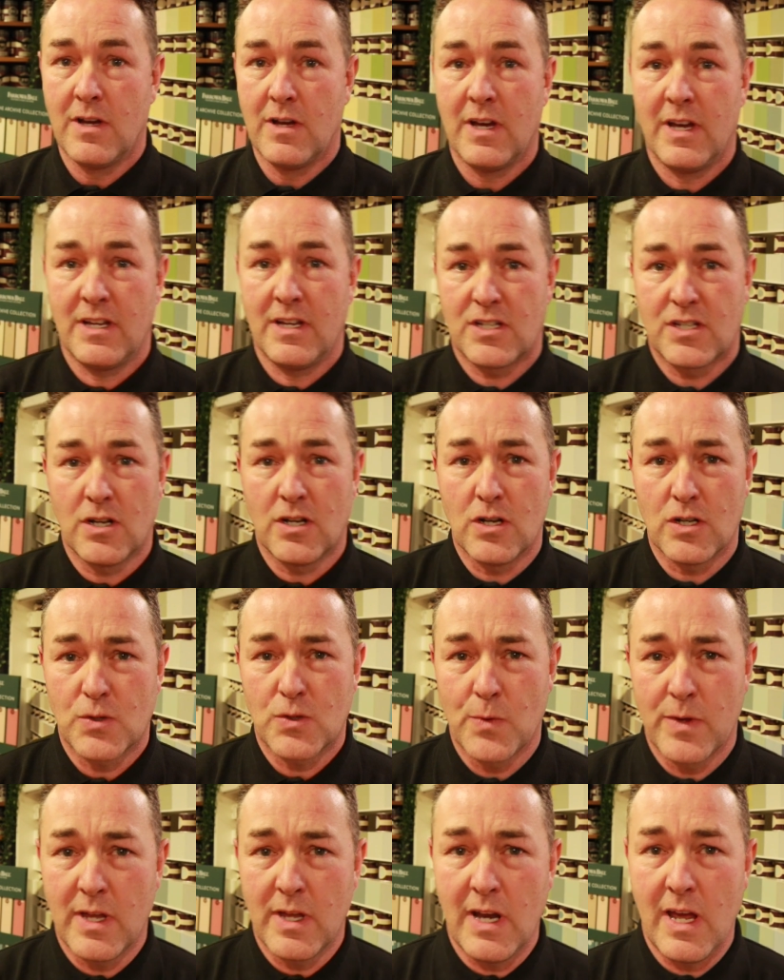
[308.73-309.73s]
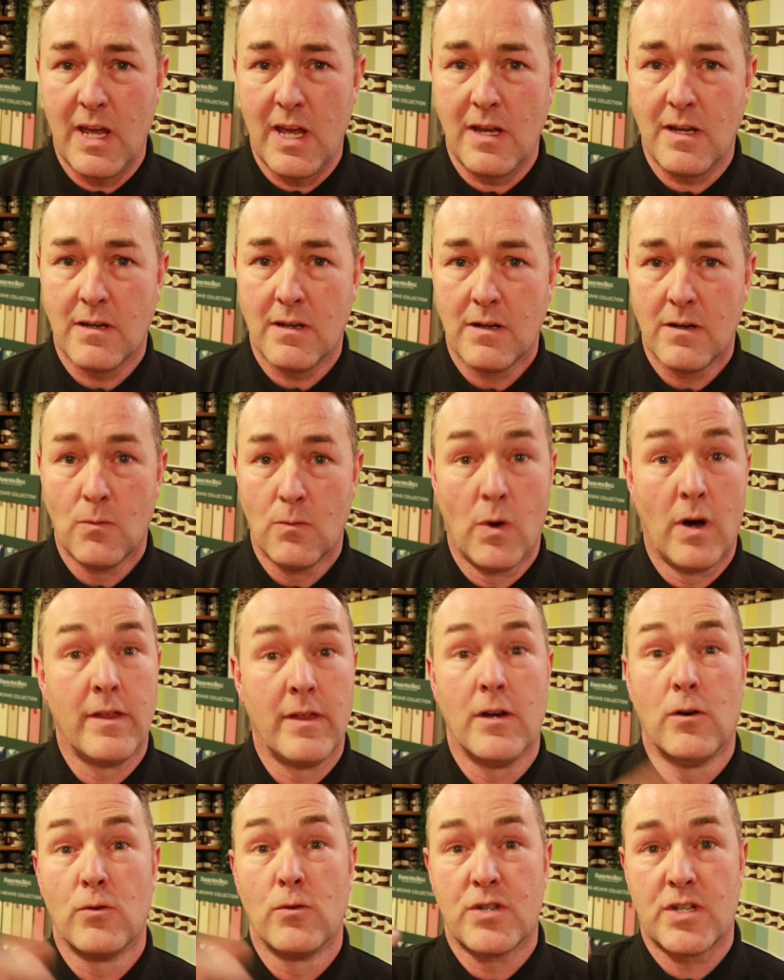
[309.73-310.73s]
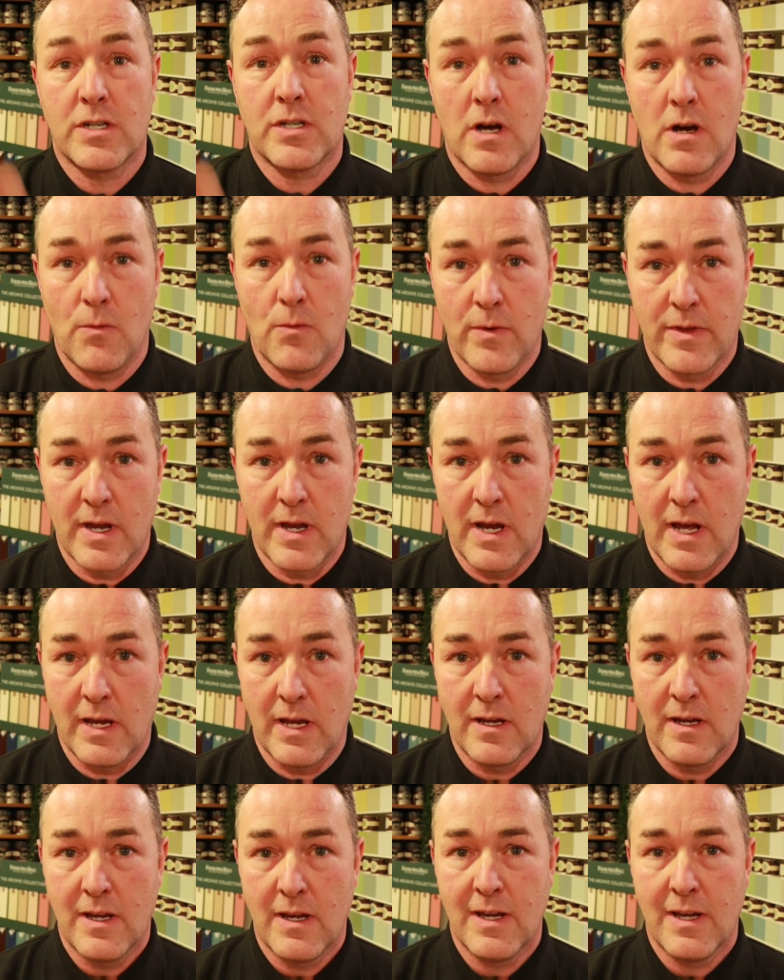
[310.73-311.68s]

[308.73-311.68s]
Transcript: It starts with an E. Well, they all start with an E.